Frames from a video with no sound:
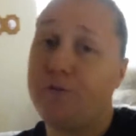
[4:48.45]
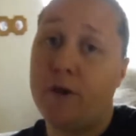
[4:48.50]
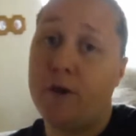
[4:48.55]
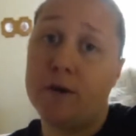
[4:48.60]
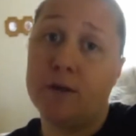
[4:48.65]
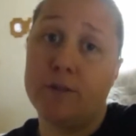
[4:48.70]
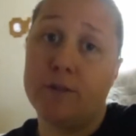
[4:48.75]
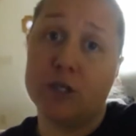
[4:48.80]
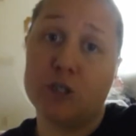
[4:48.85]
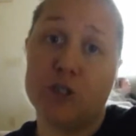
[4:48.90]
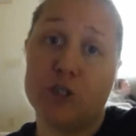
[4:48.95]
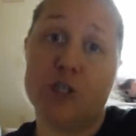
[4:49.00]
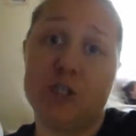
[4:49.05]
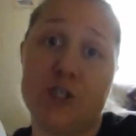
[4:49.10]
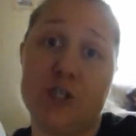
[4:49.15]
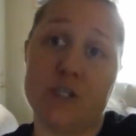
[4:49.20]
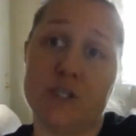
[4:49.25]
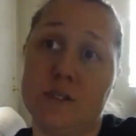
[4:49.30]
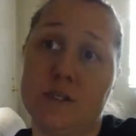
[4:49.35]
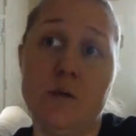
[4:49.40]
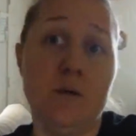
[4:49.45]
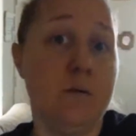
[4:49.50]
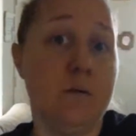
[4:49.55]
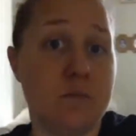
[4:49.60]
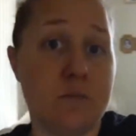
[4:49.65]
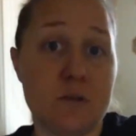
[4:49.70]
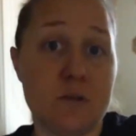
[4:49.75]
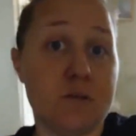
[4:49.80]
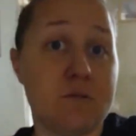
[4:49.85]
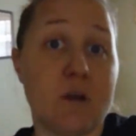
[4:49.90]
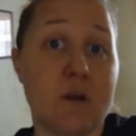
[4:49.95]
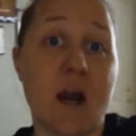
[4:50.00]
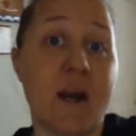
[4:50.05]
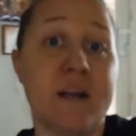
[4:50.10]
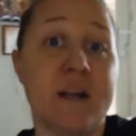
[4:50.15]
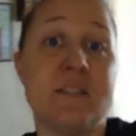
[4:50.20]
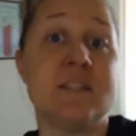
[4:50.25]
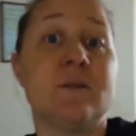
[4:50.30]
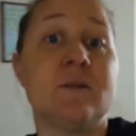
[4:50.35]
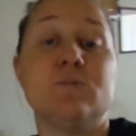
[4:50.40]
found out that she just got
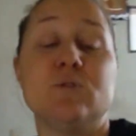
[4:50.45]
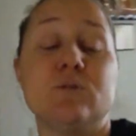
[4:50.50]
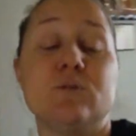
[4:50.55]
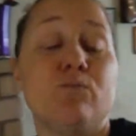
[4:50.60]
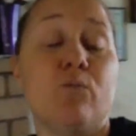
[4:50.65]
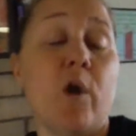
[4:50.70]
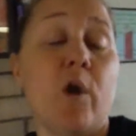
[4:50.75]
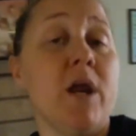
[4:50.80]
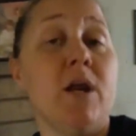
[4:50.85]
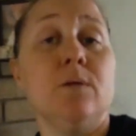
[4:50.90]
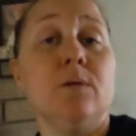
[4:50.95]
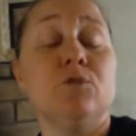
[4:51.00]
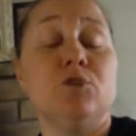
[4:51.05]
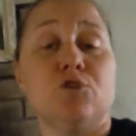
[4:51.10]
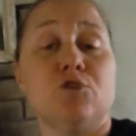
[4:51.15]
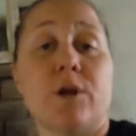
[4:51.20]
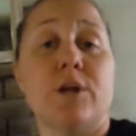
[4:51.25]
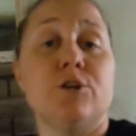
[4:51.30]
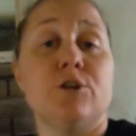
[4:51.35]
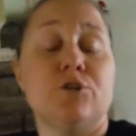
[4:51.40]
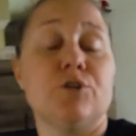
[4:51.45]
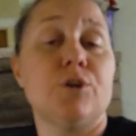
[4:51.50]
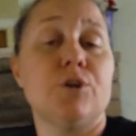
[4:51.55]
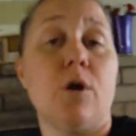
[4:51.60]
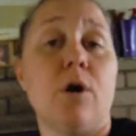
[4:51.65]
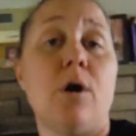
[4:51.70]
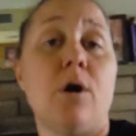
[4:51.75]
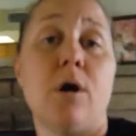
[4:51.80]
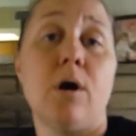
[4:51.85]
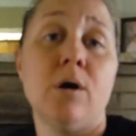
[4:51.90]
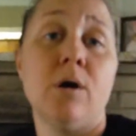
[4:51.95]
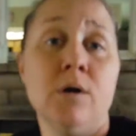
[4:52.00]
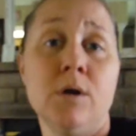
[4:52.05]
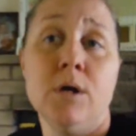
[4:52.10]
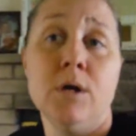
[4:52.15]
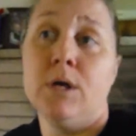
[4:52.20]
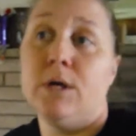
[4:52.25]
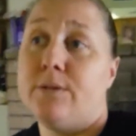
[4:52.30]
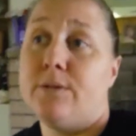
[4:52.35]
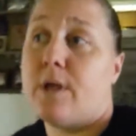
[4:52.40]
in some random stranger's car
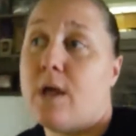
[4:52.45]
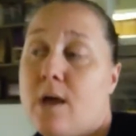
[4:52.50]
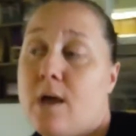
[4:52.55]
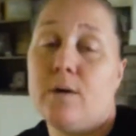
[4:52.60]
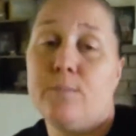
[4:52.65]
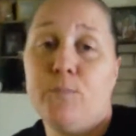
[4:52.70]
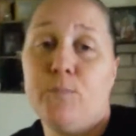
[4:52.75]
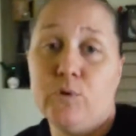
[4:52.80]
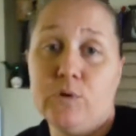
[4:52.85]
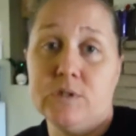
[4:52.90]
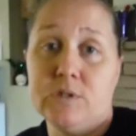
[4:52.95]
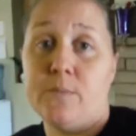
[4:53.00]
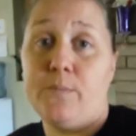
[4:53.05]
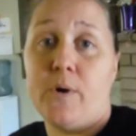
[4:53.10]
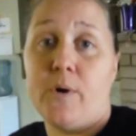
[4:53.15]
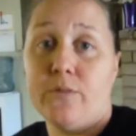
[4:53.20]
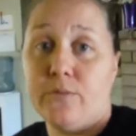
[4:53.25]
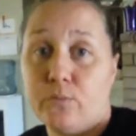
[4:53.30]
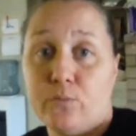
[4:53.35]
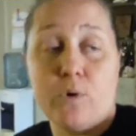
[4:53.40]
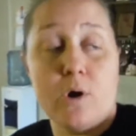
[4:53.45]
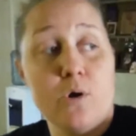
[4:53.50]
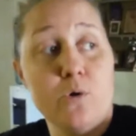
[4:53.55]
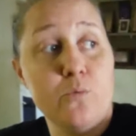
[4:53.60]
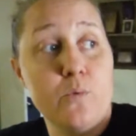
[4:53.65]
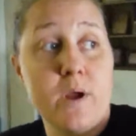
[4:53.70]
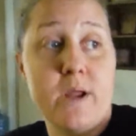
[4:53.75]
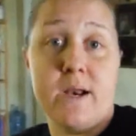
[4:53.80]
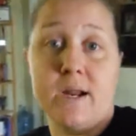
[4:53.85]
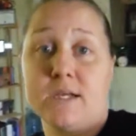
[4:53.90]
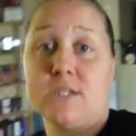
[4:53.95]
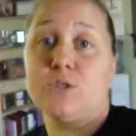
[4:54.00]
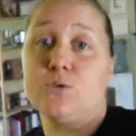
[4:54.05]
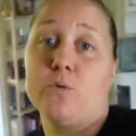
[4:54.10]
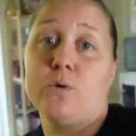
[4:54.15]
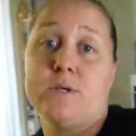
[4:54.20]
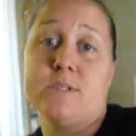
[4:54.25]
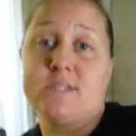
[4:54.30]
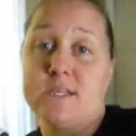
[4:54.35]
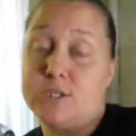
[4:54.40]
that pulled up on the roadway next to
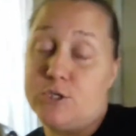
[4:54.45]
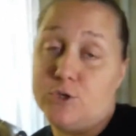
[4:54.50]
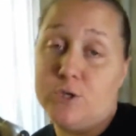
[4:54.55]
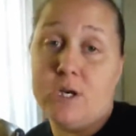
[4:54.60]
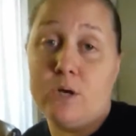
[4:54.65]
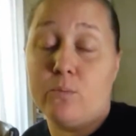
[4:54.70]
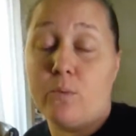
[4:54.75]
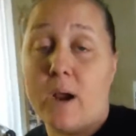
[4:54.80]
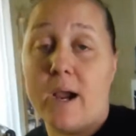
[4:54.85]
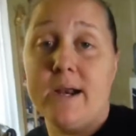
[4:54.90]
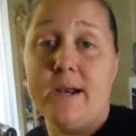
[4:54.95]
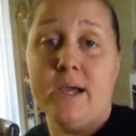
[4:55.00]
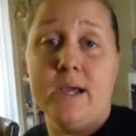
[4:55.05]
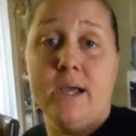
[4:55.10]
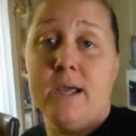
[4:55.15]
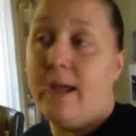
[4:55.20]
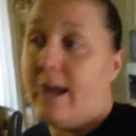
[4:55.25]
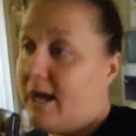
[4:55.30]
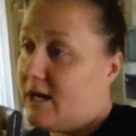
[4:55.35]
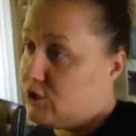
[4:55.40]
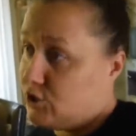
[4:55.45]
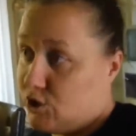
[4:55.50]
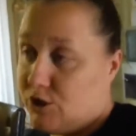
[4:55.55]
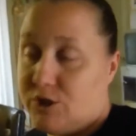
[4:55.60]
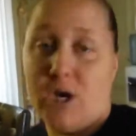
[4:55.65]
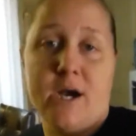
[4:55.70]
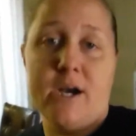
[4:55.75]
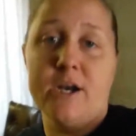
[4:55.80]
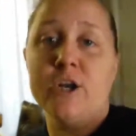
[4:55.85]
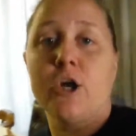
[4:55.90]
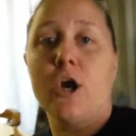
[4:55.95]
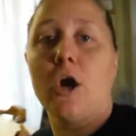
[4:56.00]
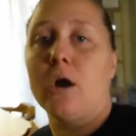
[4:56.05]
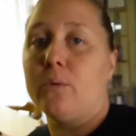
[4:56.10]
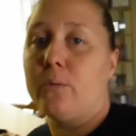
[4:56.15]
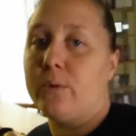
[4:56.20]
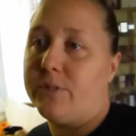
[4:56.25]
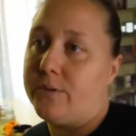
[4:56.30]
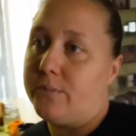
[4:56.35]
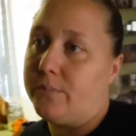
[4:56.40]
her and said, do you need a ride? And she got in a
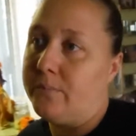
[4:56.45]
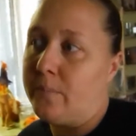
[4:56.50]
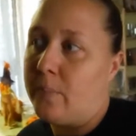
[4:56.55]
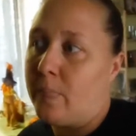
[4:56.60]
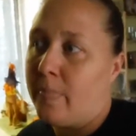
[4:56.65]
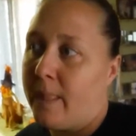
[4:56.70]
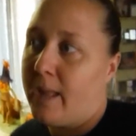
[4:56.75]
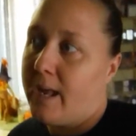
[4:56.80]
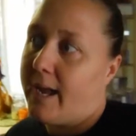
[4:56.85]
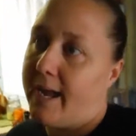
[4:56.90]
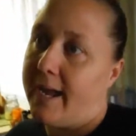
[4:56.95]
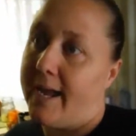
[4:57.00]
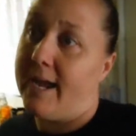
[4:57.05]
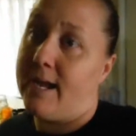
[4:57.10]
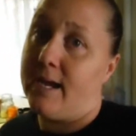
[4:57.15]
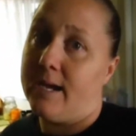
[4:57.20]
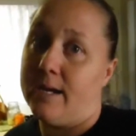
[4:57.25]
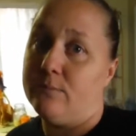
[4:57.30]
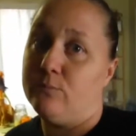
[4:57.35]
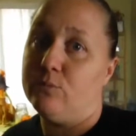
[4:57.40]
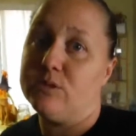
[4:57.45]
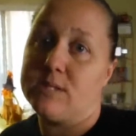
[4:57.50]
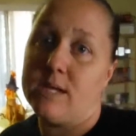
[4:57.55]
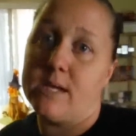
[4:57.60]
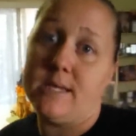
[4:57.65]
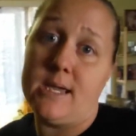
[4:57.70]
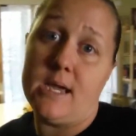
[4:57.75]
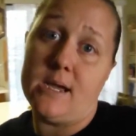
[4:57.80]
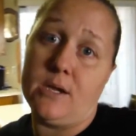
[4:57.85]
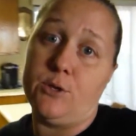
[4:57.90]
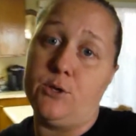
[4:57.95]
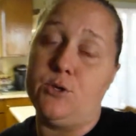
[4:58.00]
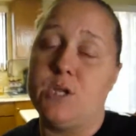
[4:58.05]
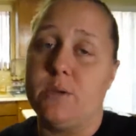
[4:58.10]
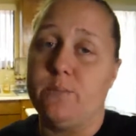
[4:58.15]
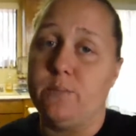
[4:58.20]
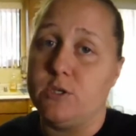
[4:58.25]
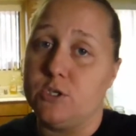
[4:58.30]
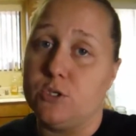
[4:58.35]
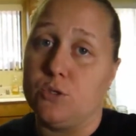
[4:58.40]
car with him and was like, yeah, can you
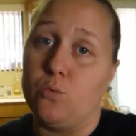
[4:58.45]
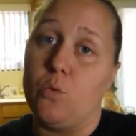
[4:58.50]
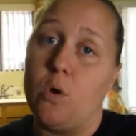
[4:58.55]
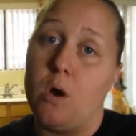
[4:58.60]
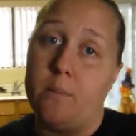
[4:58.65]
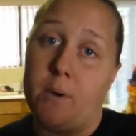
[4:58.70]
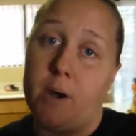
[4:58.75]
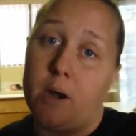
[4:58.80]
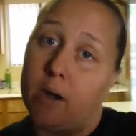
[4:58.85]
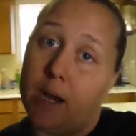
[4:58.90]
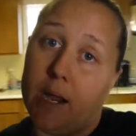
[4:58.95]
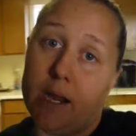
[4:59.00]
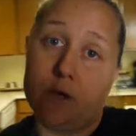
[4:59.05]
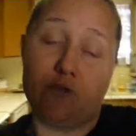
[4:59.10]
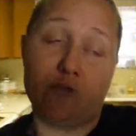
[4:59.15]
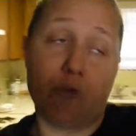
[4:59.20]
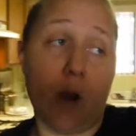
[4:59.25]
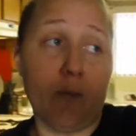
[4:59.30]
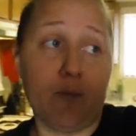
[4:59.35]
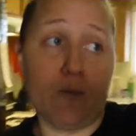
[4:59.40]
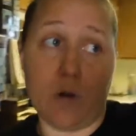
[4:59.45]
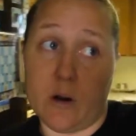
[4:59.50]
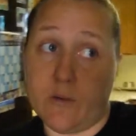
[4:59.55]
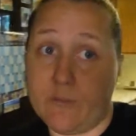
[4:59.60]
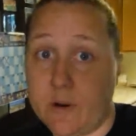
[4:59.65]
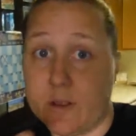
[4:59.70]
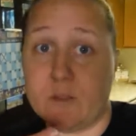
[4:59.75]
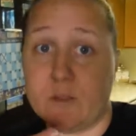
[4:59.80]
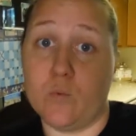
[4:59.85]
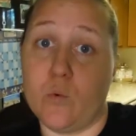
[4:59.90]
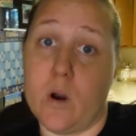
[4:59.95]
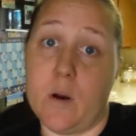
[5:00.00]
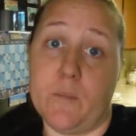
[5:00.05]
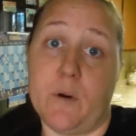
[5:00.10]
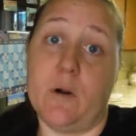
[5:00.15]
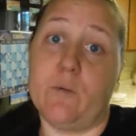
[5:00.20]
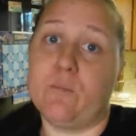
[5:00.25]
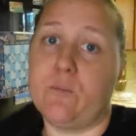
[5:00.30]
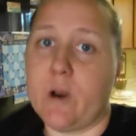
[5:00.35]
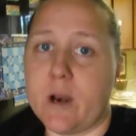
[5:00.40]
take me to the Walmart? And dropped her off at the
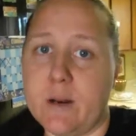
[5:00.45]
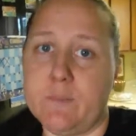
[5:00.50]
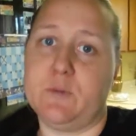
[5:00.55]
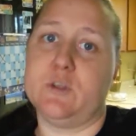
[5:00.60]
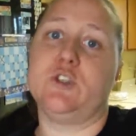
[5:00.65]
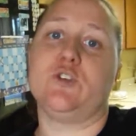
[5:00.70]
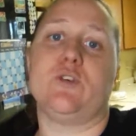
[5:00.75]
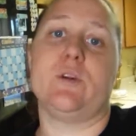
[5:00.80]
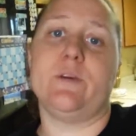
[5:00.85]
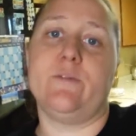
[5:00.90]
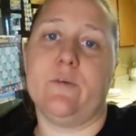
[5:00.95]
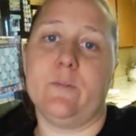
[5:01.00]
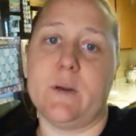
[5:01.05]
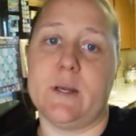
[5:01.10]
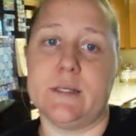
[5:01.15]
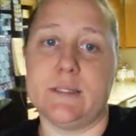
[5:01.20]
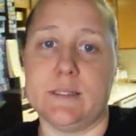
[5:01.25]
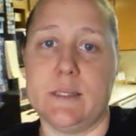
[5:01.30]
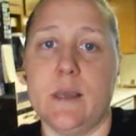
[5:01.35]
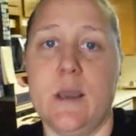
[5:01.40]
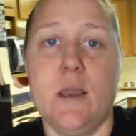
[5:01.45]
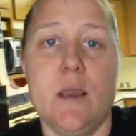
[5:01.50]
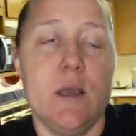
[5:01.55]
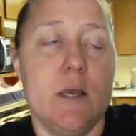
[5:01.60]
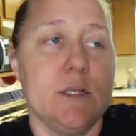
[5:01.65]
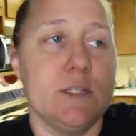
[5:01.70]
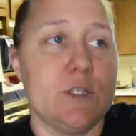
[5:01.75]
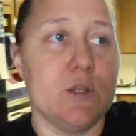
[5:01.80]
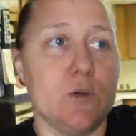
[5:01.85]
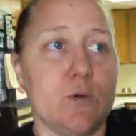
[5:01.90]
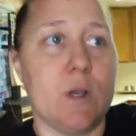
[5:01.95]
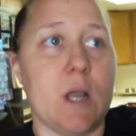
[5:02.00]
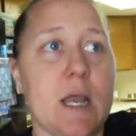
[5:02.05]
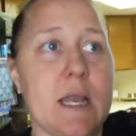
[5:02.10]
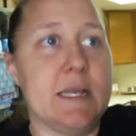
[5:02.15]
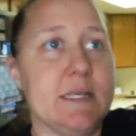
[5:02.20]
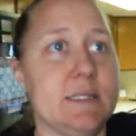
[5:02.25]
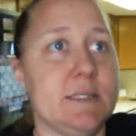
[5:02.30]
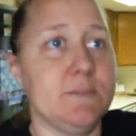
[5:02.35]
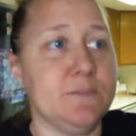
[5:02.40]
Walmart right up the street from us. So
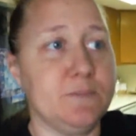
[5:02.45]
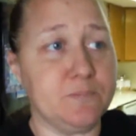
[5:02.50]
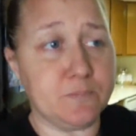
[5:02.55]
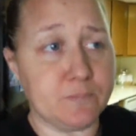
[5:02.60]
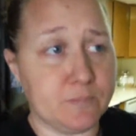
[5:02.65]
guys,